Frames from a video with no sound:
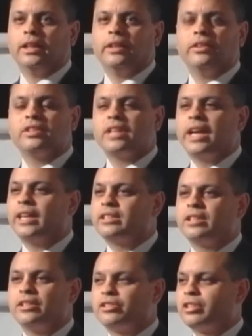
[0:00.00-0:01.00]
And this
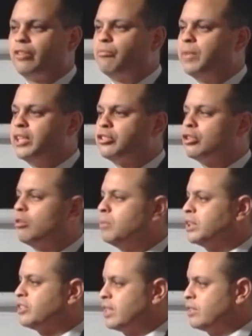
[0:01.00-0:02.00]
AdSense stuff made so
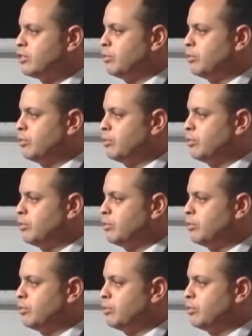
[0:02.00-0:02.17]
much sense